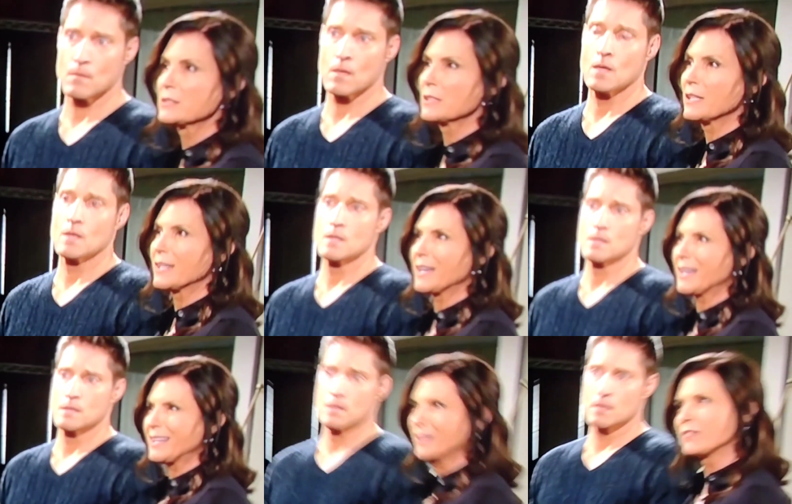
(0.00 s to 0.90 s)

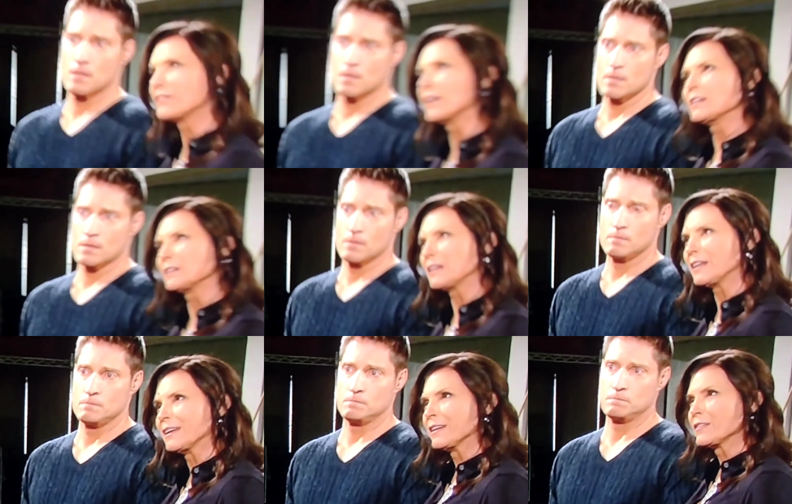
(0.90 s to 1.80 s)
Speaker 1: Unbelievable. I
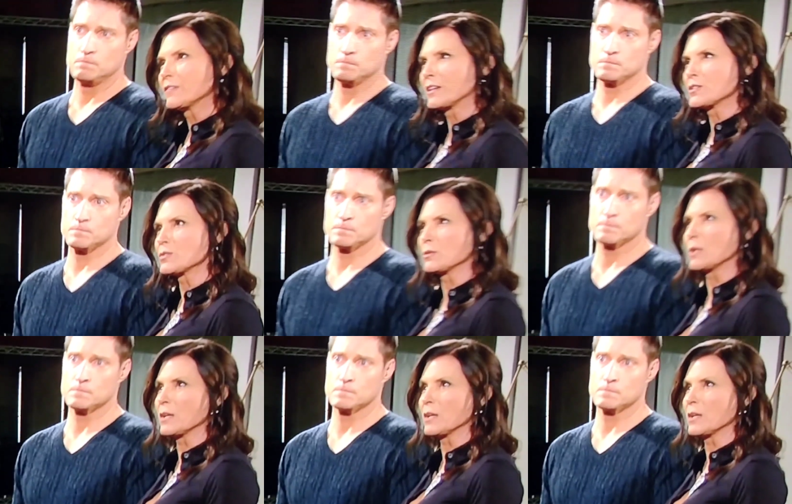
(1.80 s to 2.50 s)
finally found true